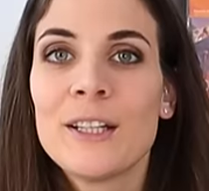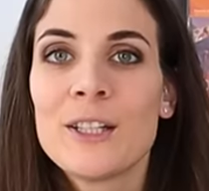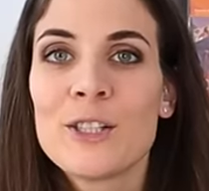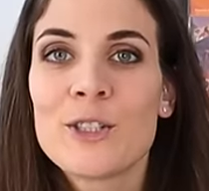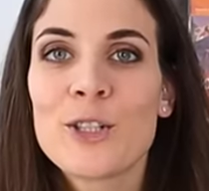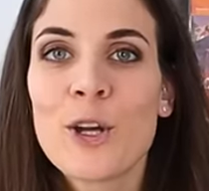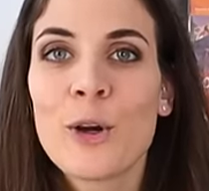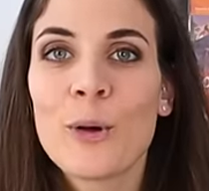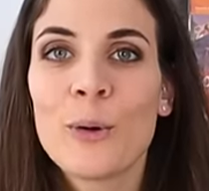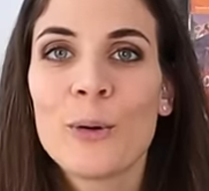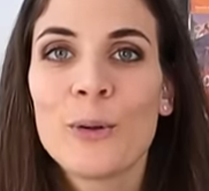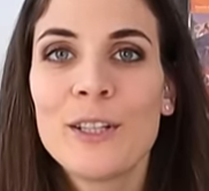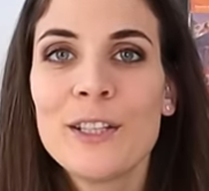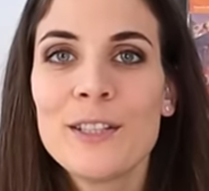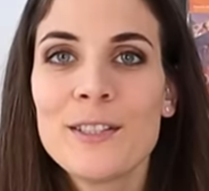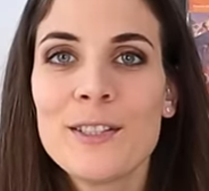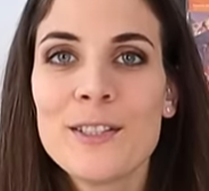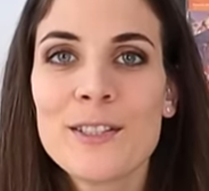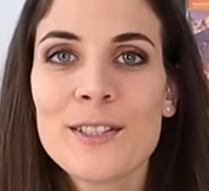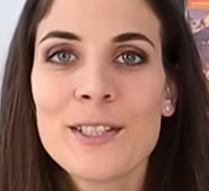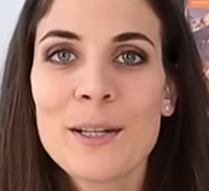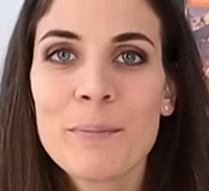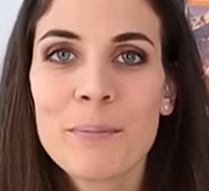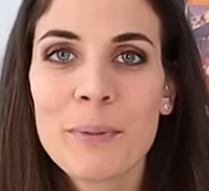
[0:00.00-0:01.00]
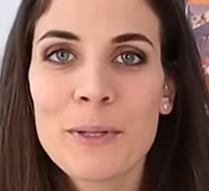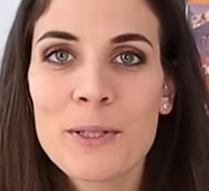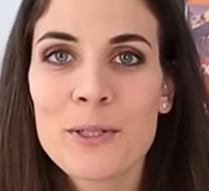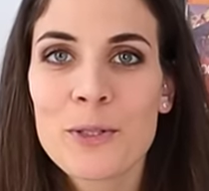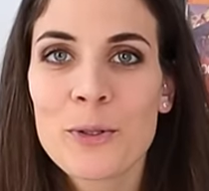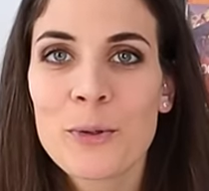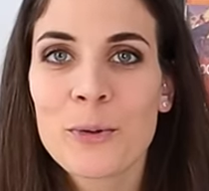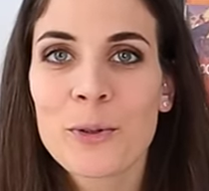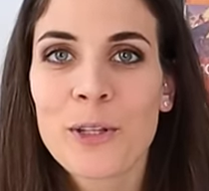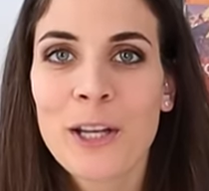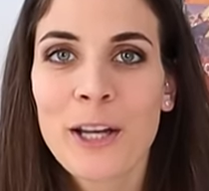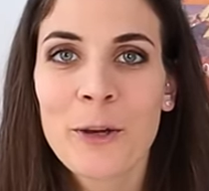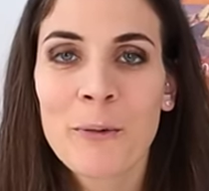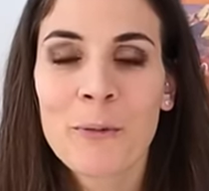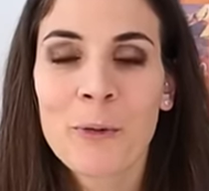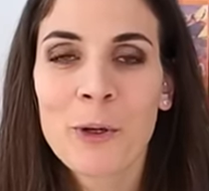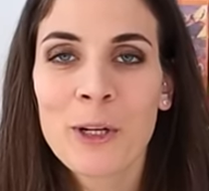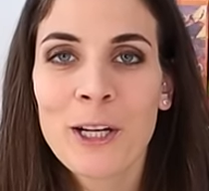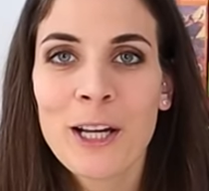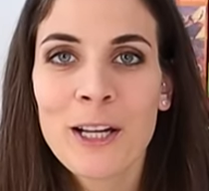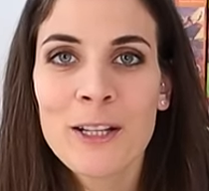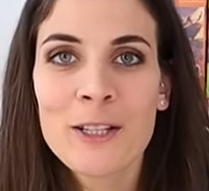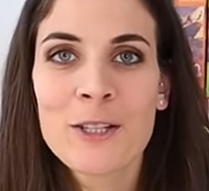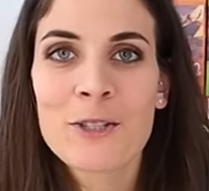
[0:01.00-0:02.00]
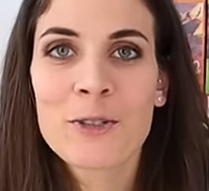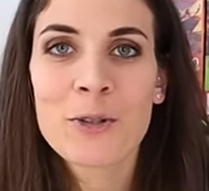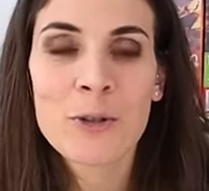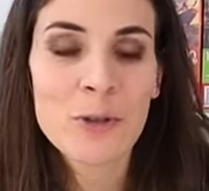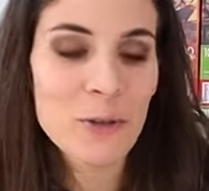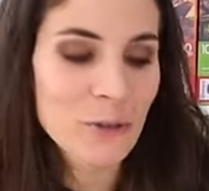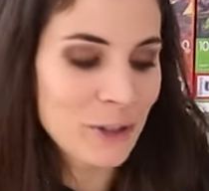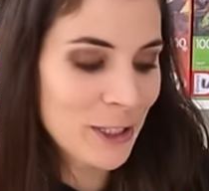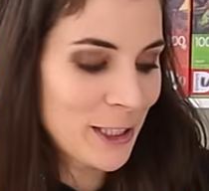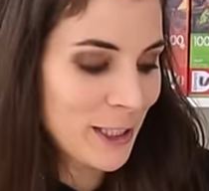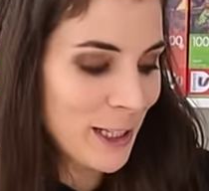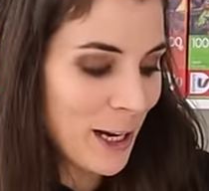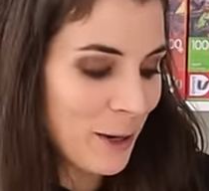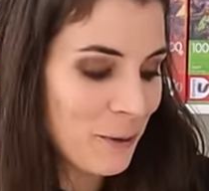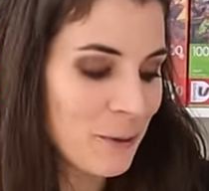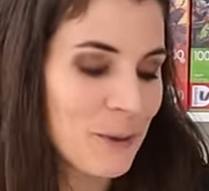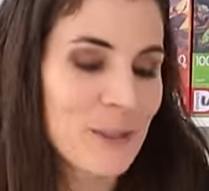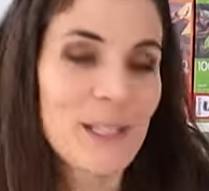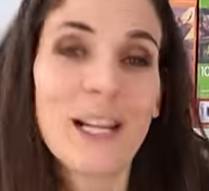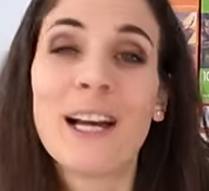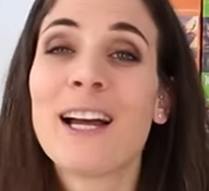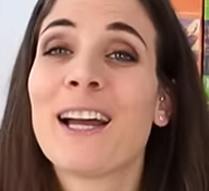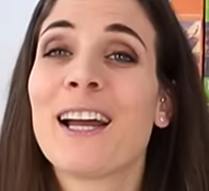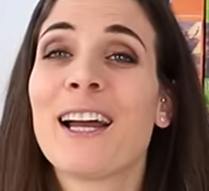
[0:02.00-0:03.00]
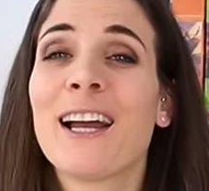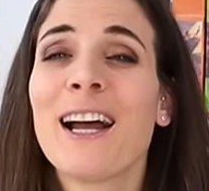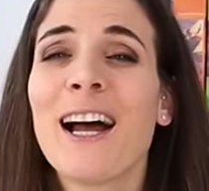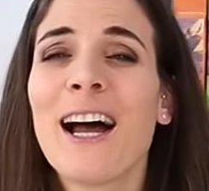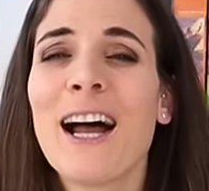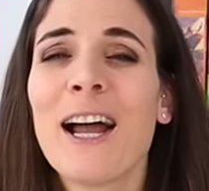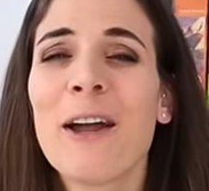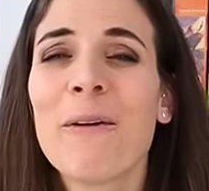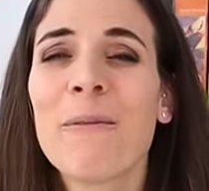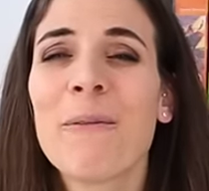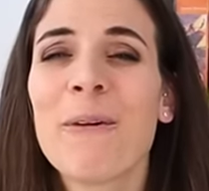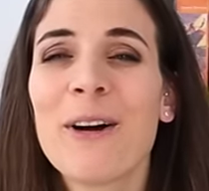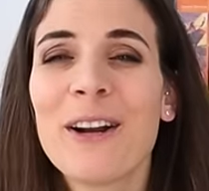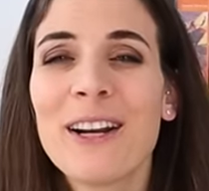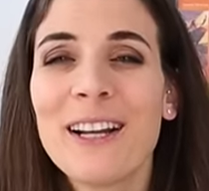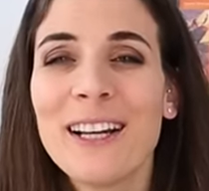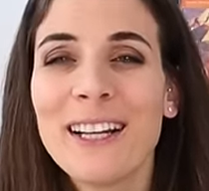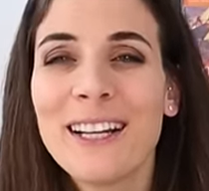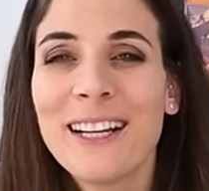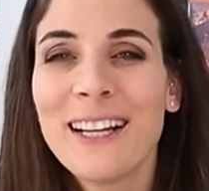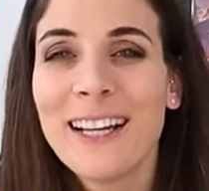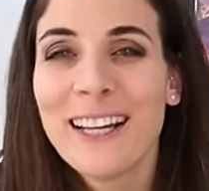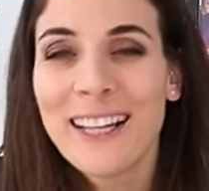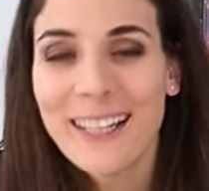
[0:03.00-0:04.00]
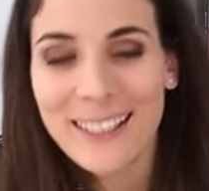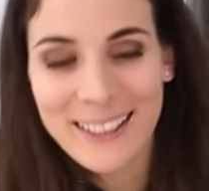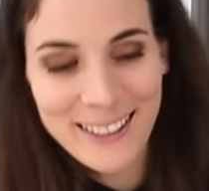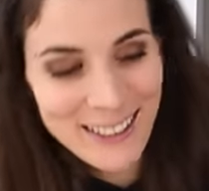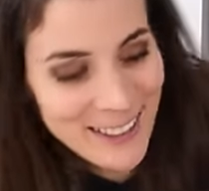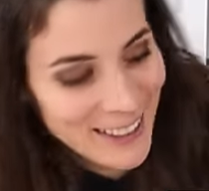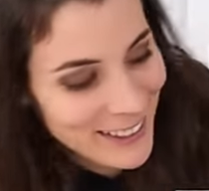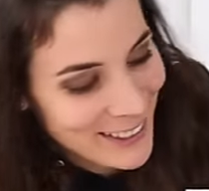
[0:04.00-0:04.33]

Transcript: So this is the puzzle that when I saw it, I was like, I wanted it.